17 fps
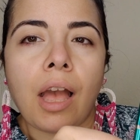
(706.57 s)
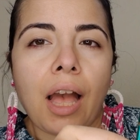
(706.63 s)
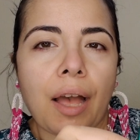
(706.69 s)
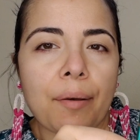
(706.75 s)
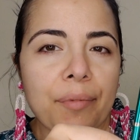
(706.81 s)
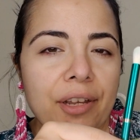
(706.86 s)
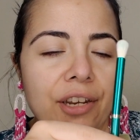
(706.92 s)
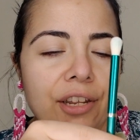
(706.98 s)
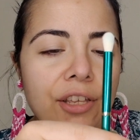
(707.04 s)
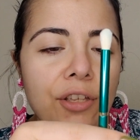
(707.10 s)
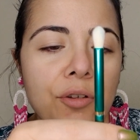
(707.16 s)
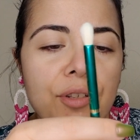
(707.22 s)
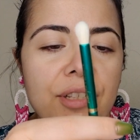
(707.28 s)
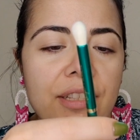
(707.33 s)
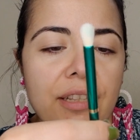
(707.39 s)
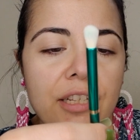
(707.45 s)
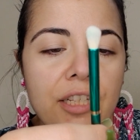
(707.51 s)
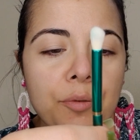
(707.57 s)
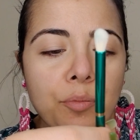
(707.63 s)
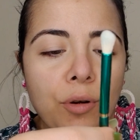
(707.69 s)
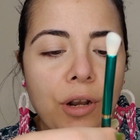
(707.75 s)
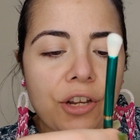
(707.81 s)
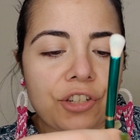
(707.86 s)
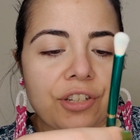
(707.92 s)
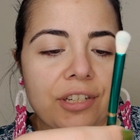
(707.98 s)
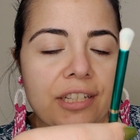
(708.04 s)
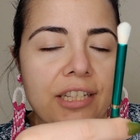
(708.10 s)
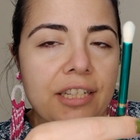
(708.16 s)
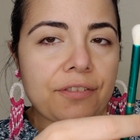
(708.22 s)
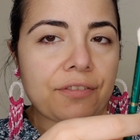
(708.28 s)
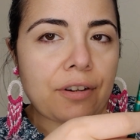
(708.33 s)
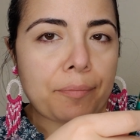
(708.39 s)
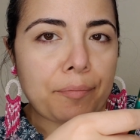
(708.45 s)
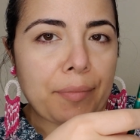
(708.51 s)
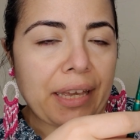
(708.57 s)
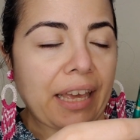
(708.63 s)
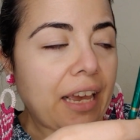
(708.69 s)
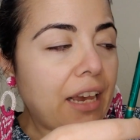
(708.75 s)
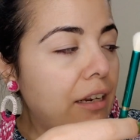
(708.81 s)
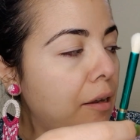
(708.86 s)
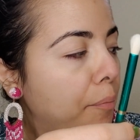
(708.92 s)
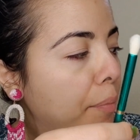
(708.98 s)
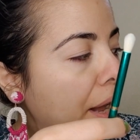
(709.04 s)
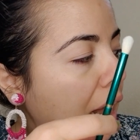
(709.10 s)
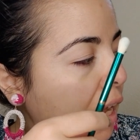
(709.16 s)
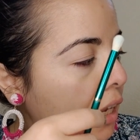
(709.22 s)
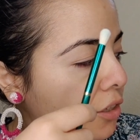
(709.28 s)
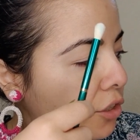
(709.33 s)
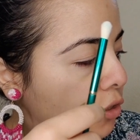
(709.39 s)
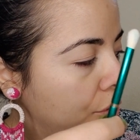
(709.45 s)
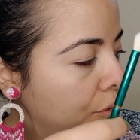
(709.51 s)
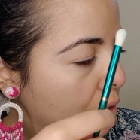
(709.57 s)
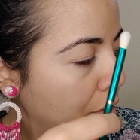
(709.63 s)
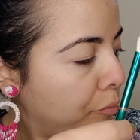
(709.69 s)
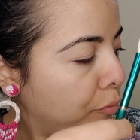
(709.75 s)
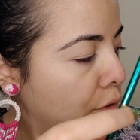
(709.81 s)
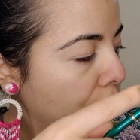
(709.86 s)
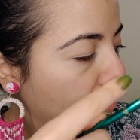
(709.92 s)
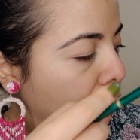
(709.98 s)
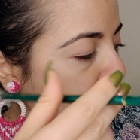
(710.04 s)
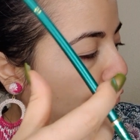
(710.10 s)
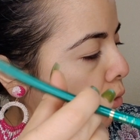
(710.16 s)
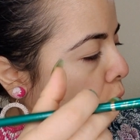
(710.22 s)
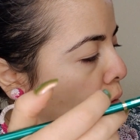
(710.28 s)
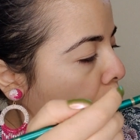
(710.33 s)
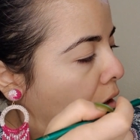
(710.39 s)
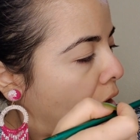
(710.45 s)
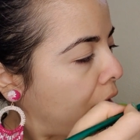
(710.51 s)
I'm going to use this brush. This is from Michaela Patu number 4.